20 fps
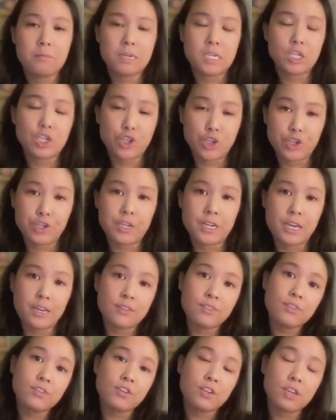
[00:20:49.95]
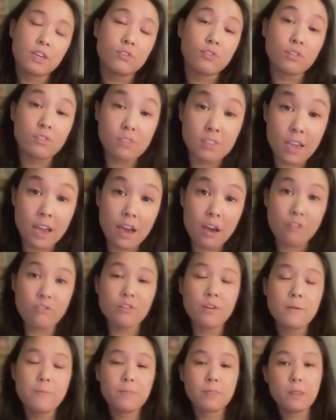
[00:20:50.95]
my journey as a chief of
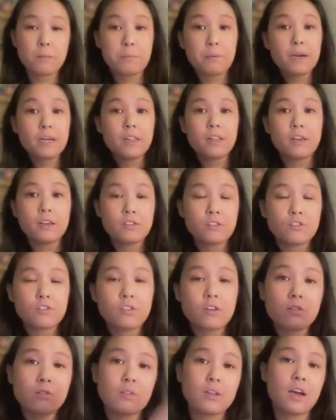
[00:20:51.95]
staff. But it's so